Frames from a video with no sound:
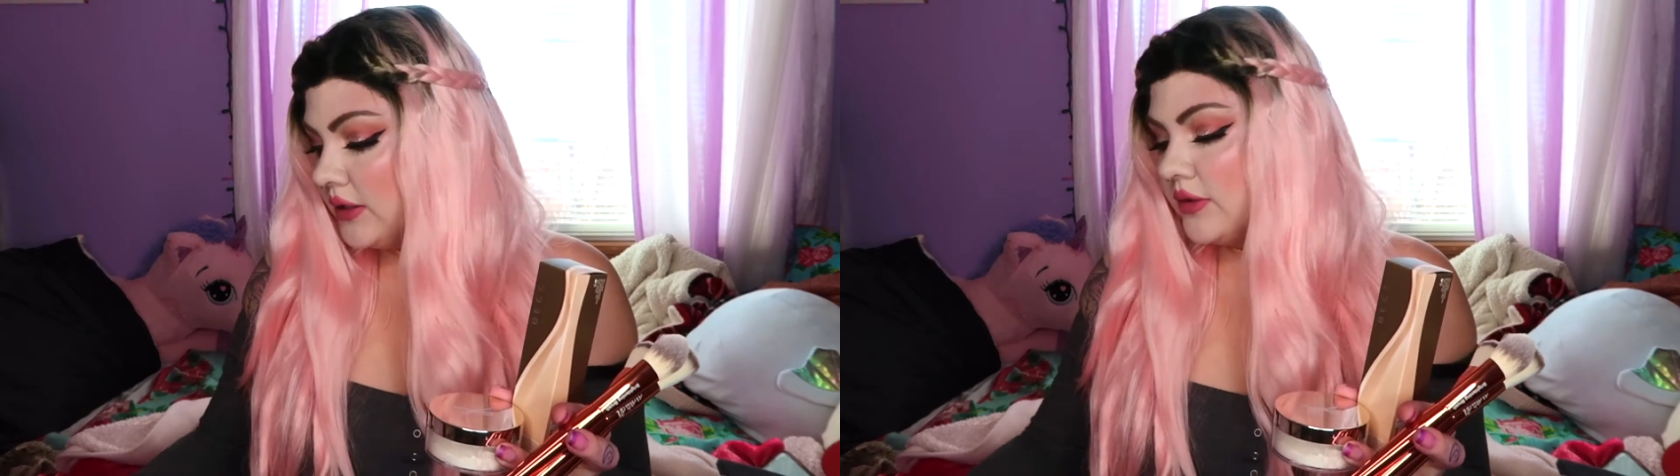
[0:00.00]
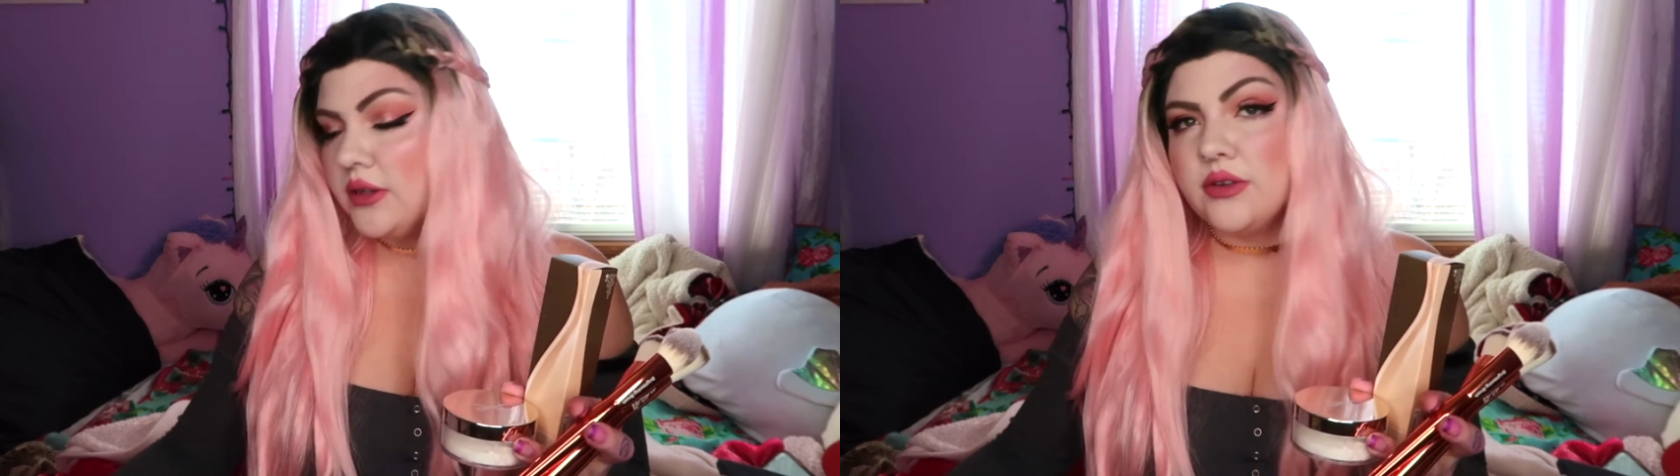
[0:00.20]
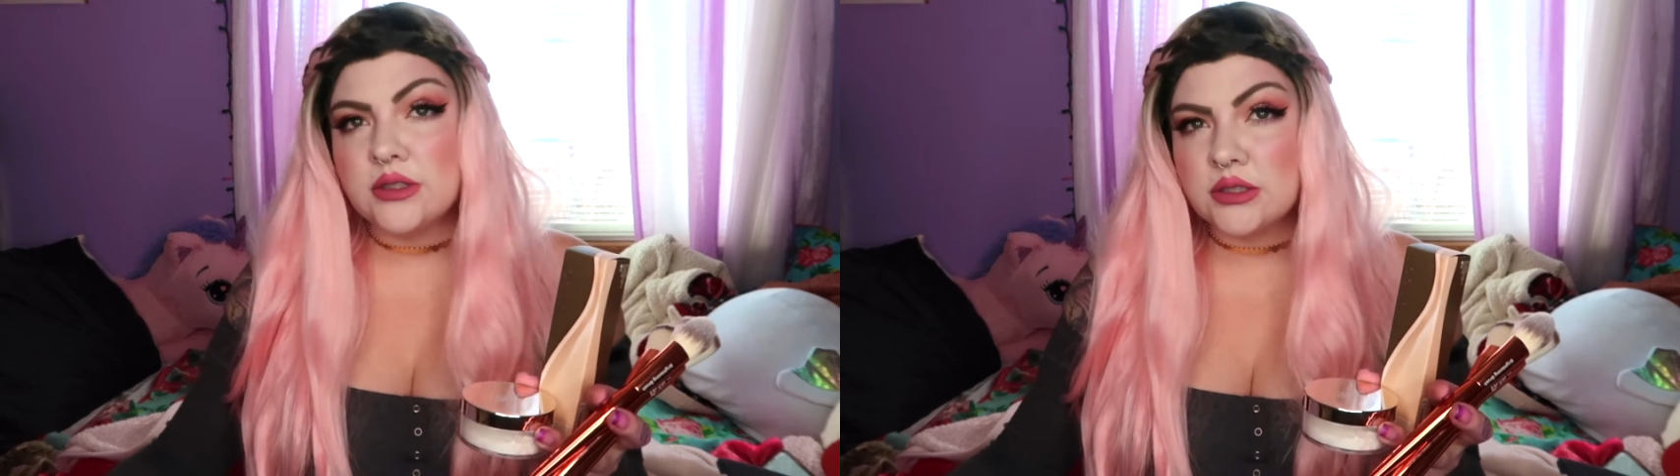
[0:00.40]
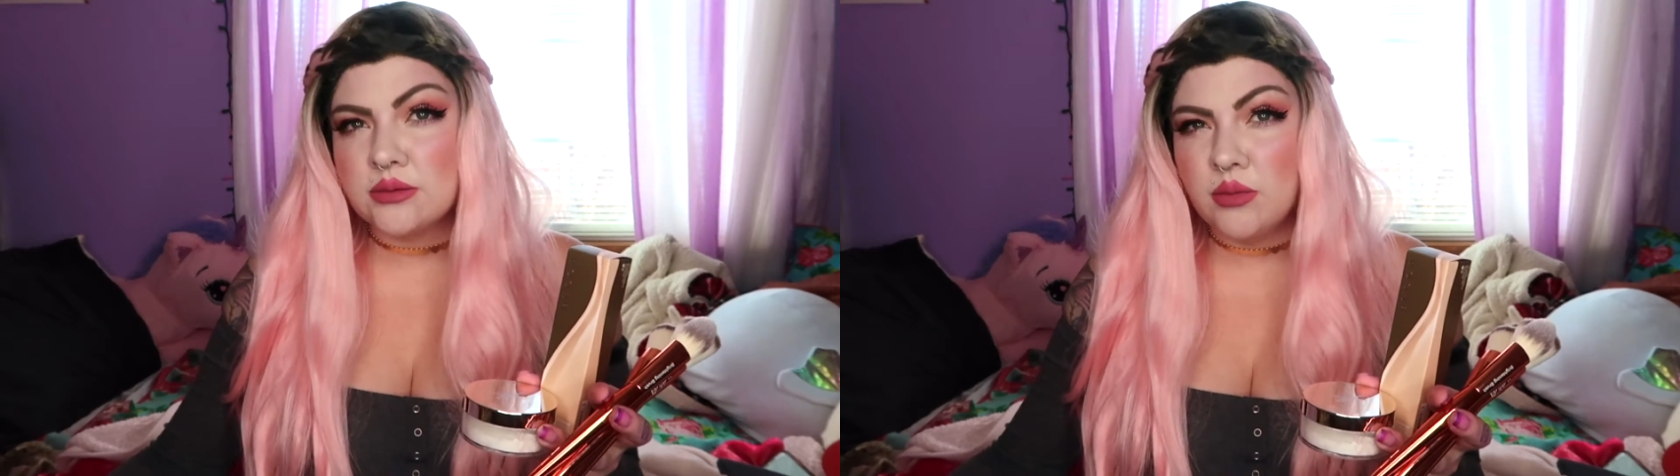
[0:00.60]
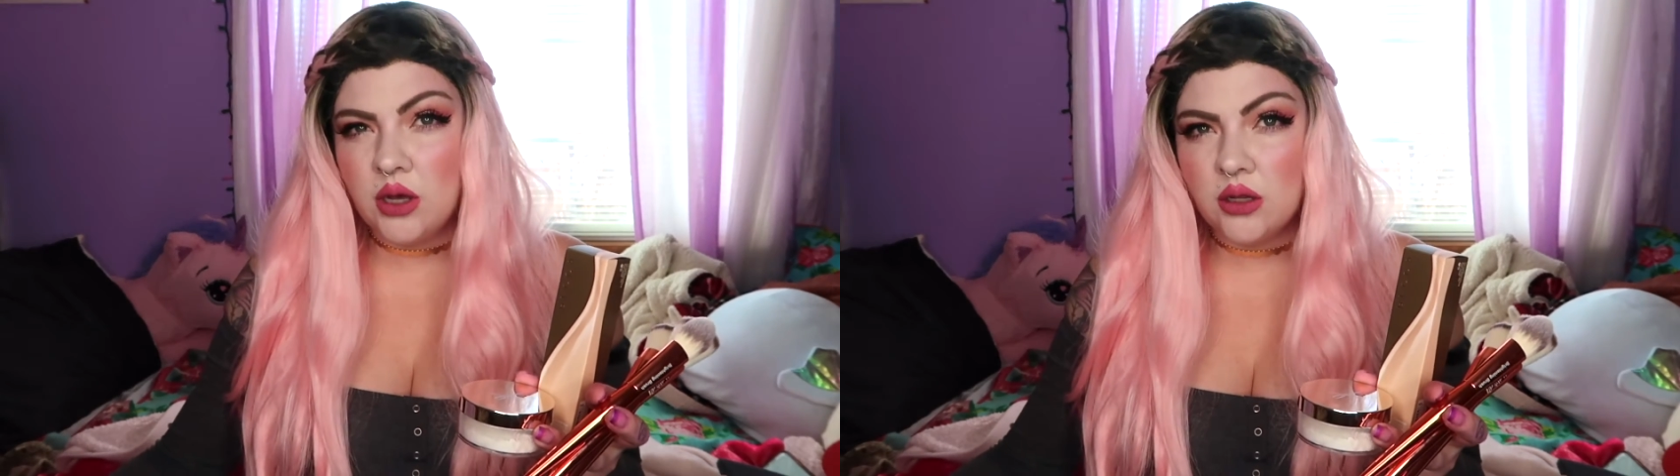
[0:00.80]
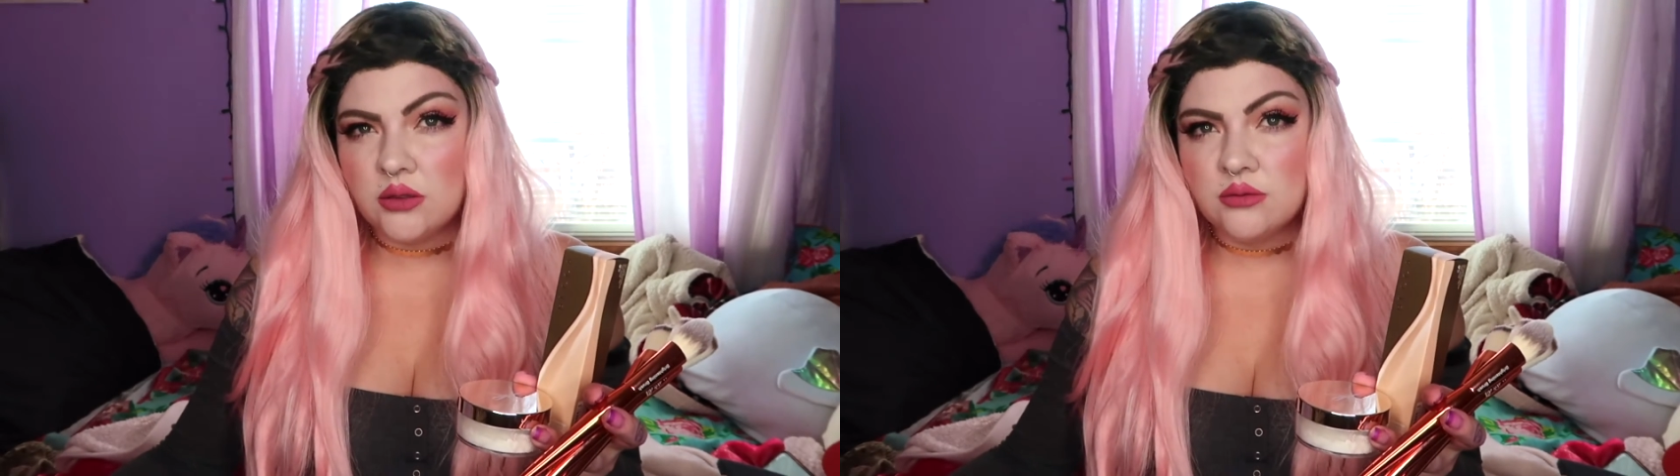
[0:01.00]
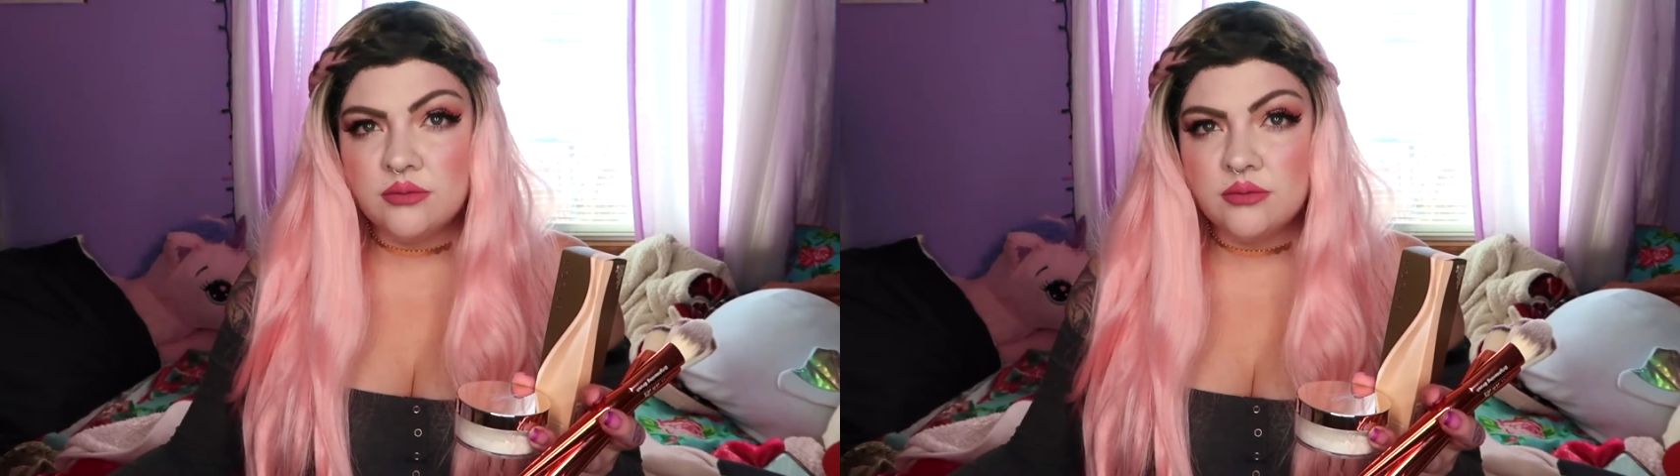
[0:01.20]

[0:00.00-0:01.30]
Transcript: even if it's small.